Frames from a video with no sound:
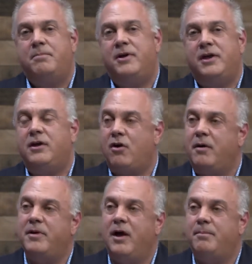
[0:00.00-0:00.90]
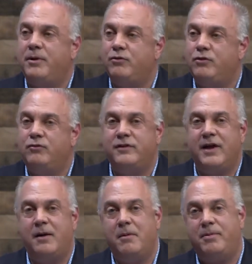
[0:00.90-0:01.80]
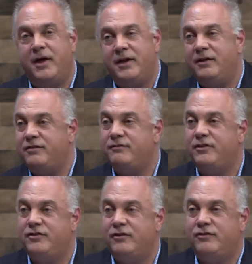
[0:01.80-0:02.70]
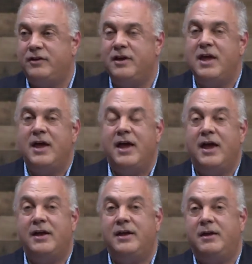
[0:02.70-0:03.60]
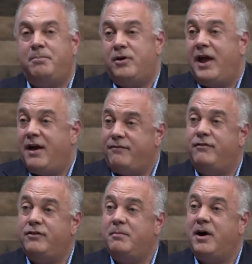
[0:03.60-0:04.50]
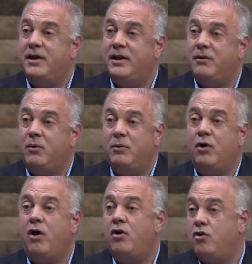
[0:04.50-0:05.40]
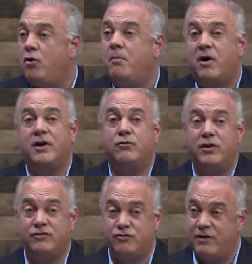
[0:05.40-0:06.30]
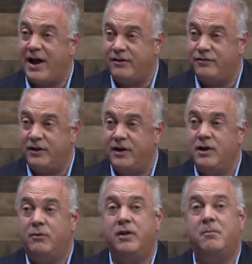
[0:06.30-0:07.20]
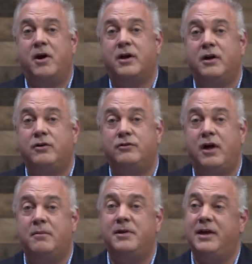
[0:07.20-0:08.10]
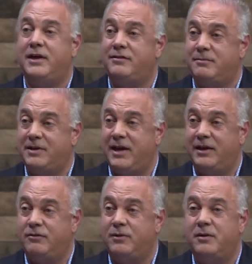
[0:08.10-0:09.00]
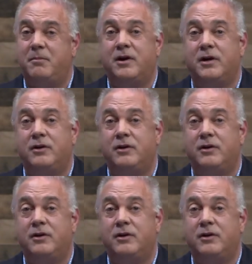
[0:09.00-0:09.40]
But he called me up, he was doing retirement planning, he's a physician, and he put half of his money in what we call a no market risk strategy. When the market goes up, he gets some gains. When the market